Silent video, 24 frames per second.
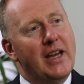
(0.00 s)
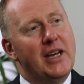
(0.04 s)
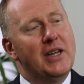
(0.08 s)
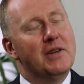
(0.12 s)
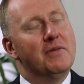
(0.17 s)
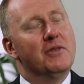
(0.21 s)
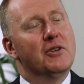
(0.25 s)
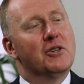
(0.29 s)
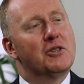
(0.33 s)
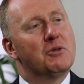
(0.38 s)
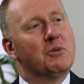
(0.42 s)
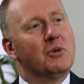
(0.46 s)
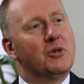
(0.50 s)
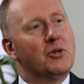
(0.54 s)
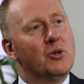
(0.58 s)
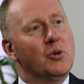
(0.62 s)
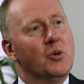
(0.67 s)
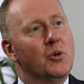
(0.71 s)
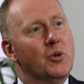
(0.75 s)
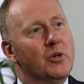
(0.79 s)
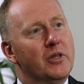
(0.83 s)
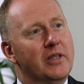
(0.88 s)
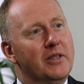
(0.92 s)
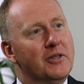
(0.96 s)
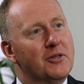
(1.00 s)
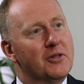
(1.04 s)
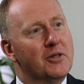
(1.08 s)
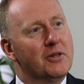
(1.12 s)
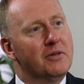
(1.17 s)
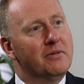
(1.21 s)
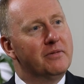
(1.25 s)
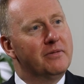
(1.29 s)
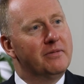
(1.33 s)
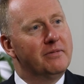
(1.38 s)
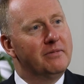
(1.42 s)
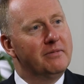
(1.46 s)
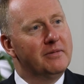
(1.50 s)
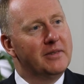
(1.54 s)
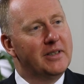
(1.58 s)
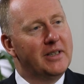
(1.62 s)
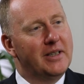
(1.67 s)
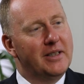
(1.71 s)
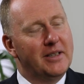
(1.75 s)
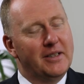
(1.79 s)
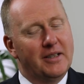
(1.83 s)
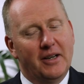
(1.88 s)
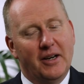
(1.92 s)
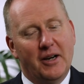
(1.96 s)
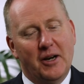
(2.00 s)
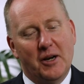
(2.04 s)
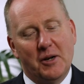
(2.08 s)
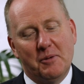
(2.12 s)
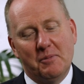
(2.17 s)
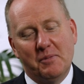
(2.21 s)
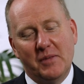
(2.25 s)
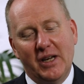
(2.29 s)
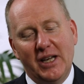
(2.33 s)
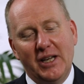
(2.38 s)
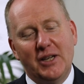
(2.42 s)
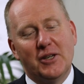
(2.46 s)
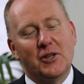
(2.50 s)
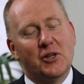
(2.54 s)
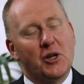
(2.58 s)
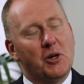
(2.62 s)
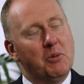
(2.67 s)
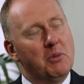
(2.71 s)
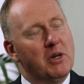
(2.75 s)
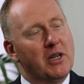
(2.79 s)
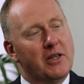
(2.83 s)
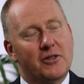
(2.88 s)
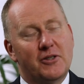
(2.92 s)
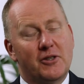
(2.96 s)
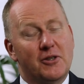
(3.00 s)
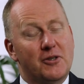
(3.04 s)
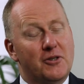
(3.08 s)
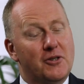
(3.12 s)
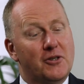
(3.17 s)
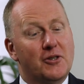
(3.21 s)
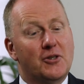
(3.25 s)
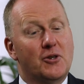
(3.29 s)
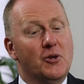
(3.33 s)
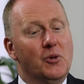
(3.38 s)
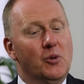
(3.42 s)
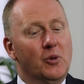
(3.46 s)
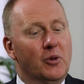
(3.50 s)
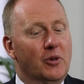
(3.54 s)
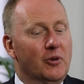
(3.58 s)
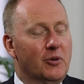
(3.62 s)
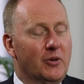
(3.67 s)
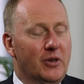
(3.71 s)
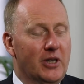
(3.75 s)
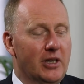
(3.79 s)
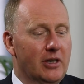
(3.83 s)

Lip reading: any of us were taught in sort of economics at school or